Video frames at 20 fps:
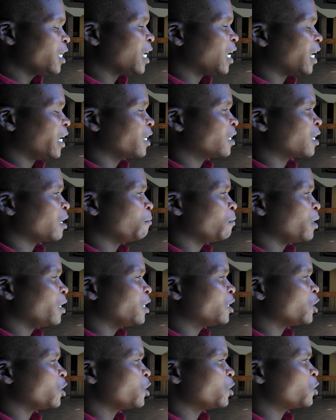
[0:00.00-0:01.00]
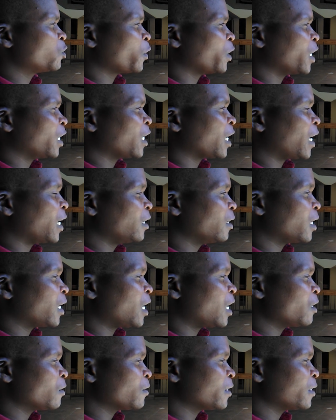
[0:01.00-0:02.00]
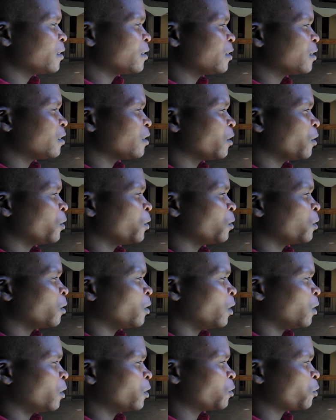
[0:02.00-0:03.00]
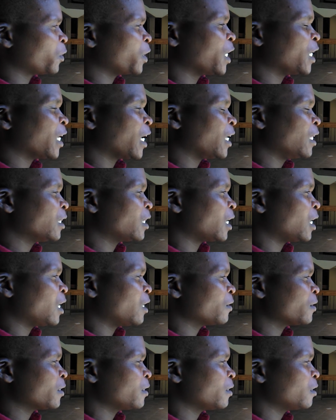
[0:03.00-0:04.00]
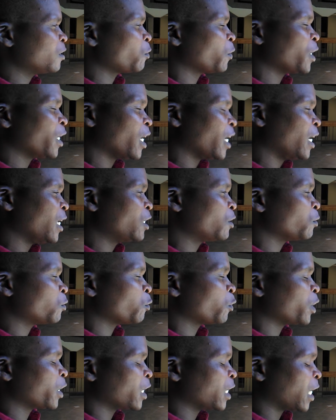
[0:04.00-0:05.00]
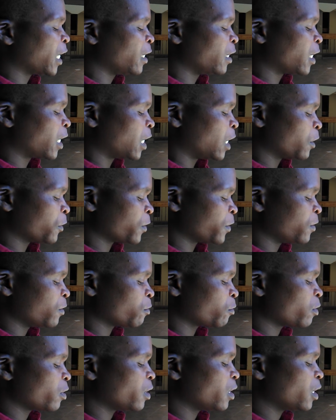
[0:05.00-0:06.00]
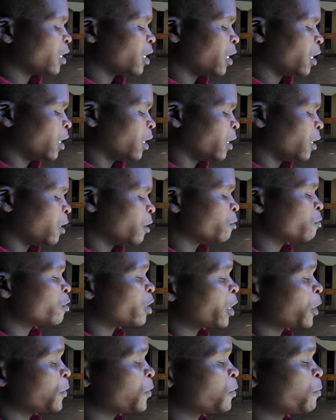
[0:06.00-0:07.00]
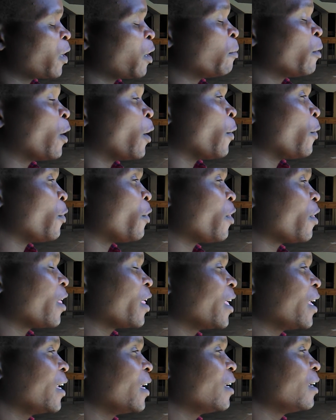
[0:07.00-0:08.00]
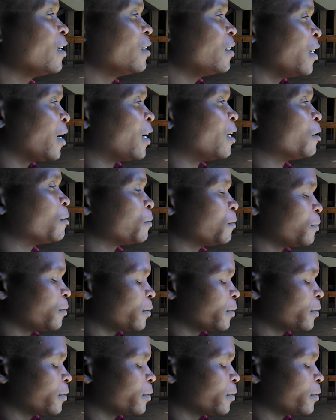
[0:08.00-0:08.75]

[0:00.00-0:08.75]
Yeah, it can be 29,000 or 29,000, 28 to 29,000 rands per month. Yeah.